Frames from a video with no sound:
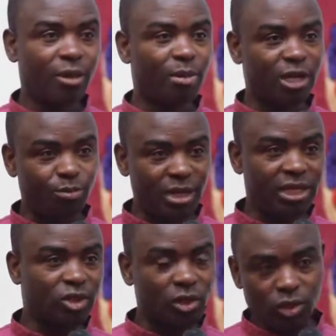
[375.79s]
But
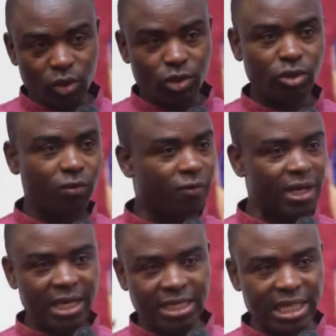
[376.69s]
please don't go to your
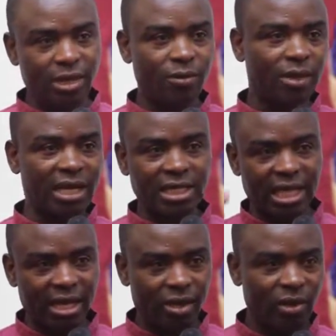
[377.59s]
friend and tell that
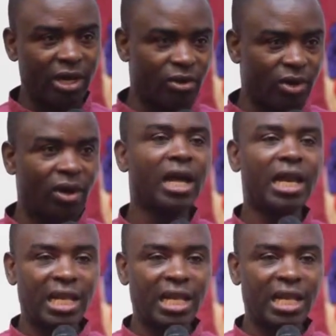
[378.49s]
they were wrong.